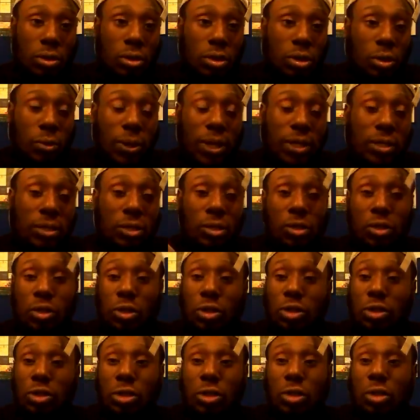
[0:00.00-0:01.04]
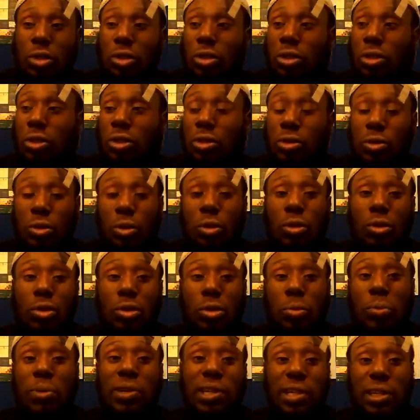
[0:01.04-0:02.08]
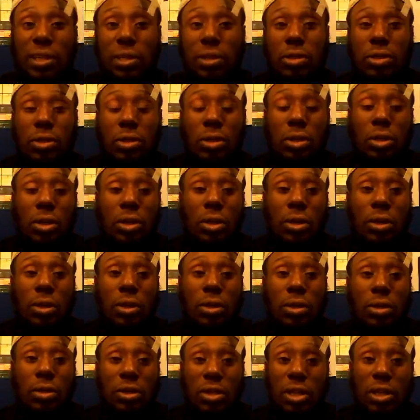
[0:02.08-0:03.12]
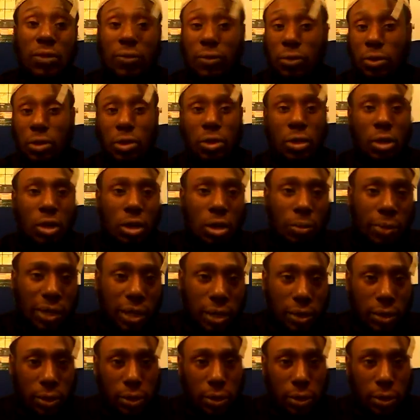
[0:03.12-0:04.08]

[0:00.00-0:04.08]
You ask the judge to order the police to give you your car back.